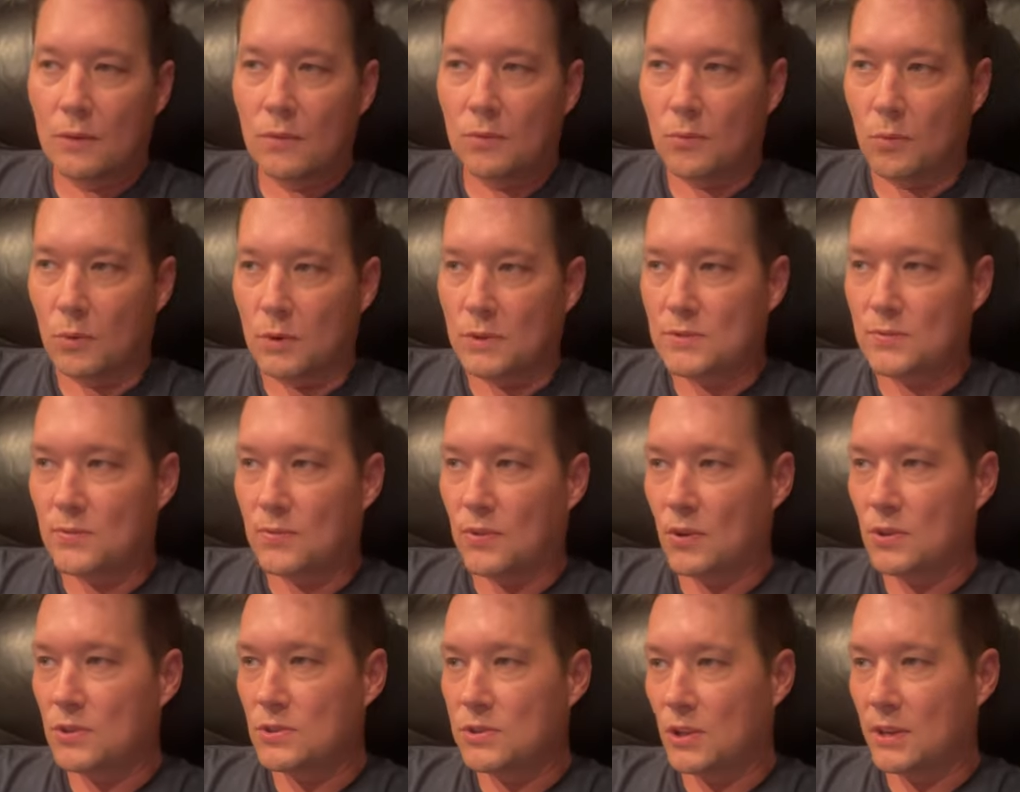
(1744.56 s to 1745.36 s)
was
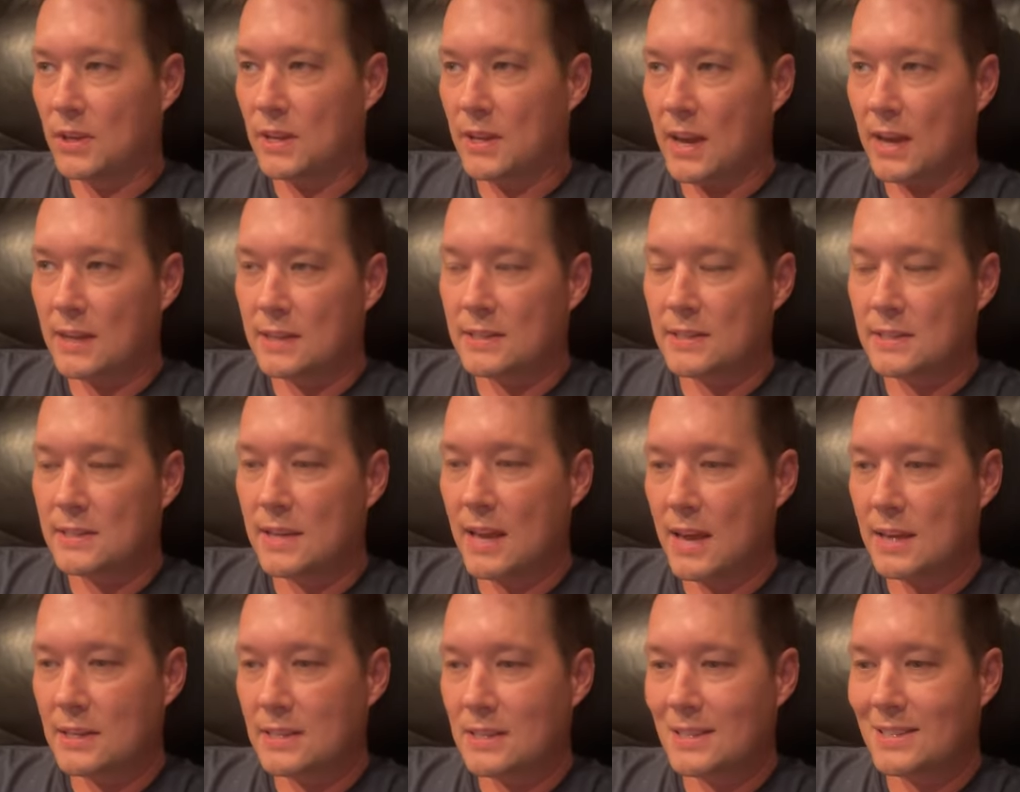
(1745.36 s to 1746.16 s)
first looking at
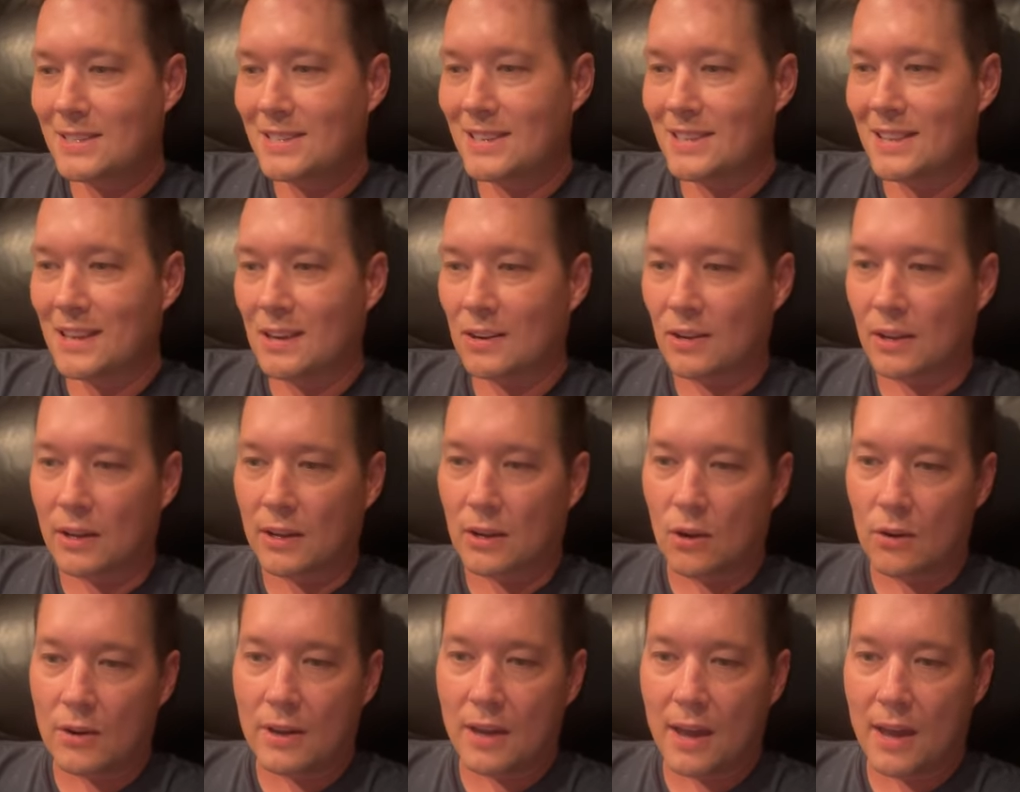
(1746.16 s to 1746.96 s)
DeSantis, and then
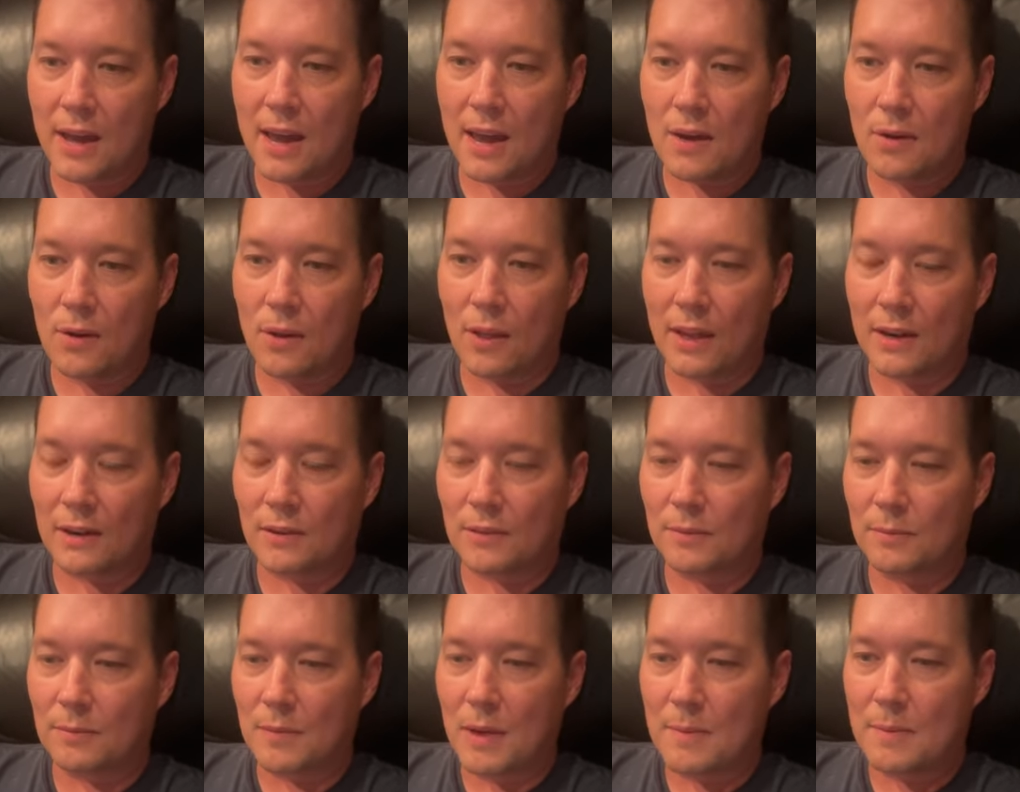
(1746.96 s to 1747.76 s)
like, okay, well, I
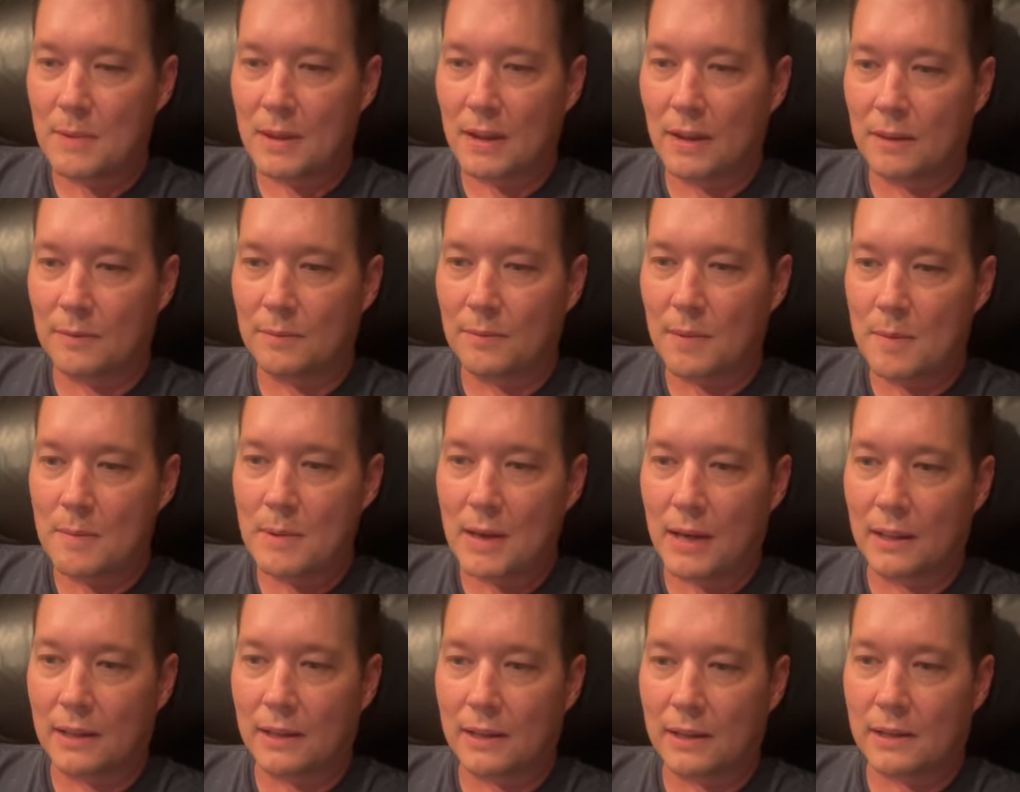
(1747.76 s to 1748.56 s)
don't maybe I,
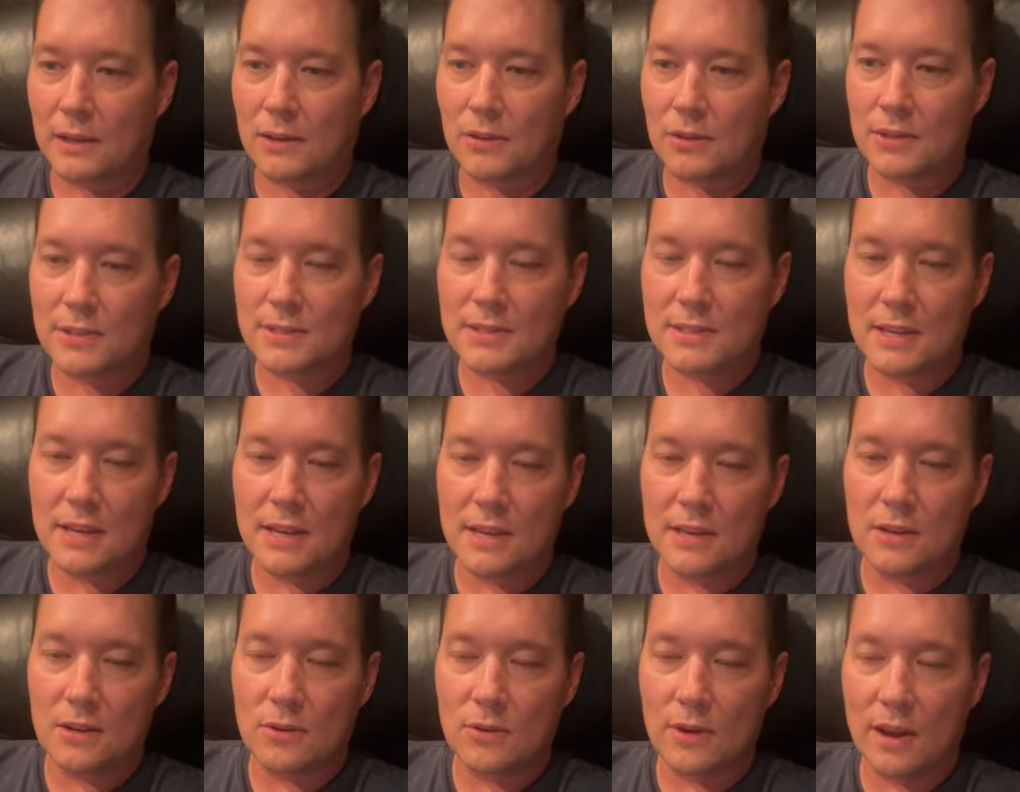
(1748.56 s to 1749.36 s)
maybe I like
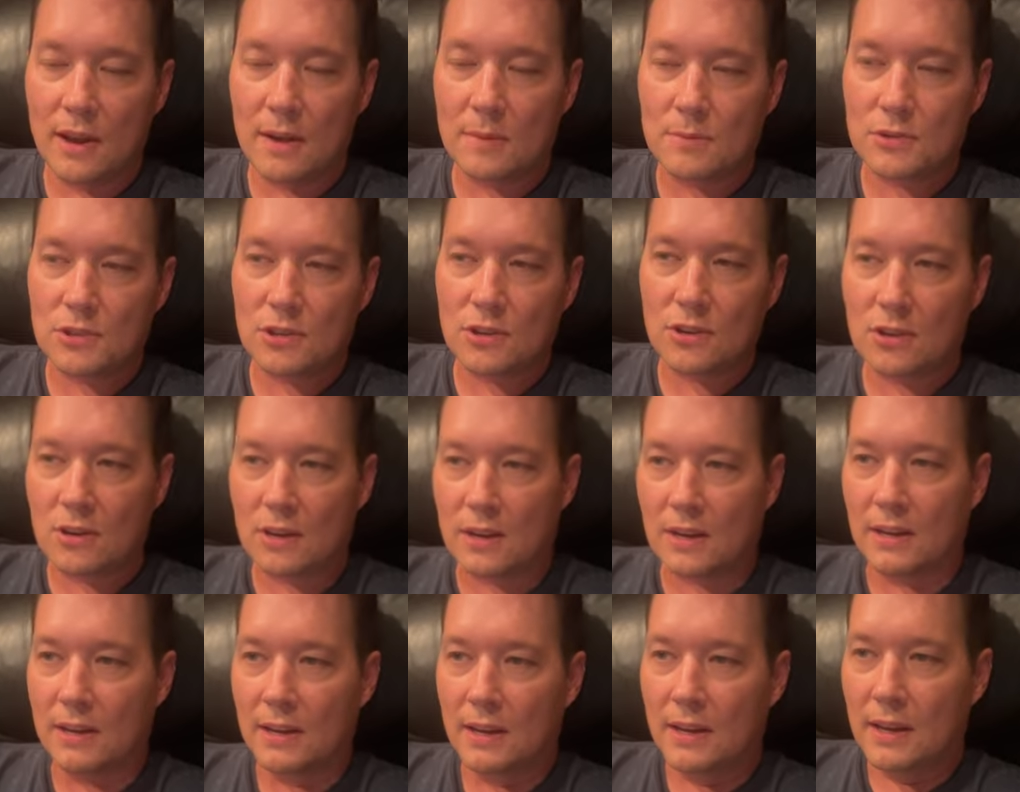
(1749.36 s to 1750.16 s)
Christie in New
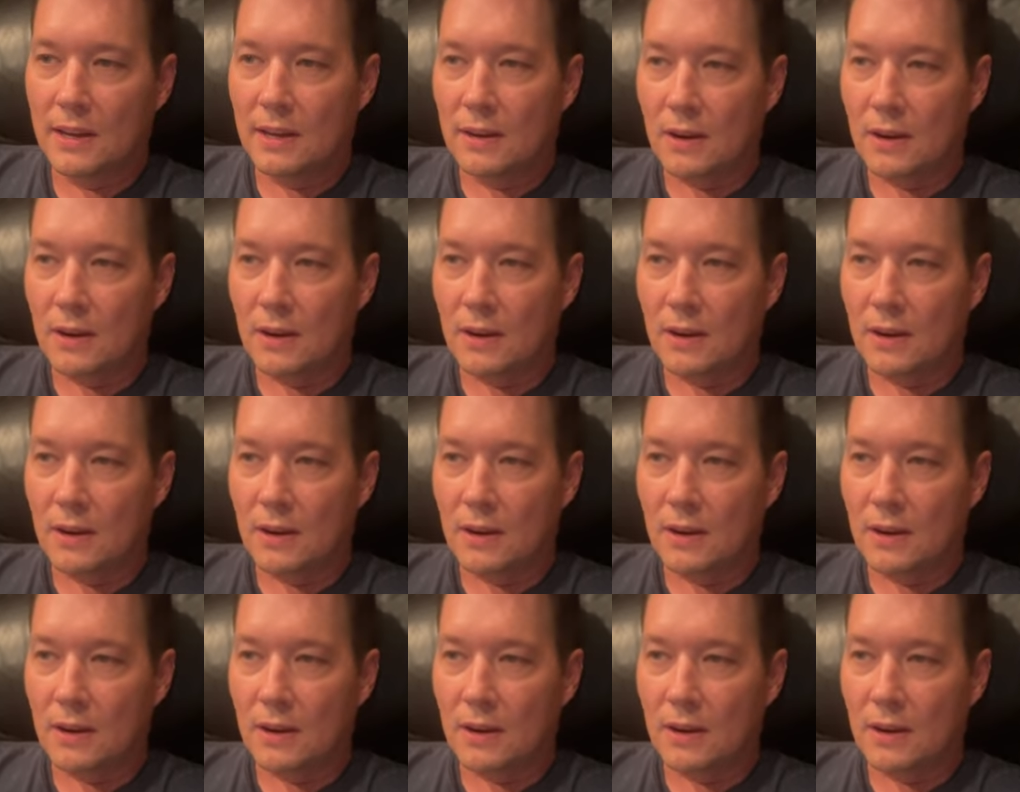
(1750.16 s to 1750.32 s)
Hampshire, and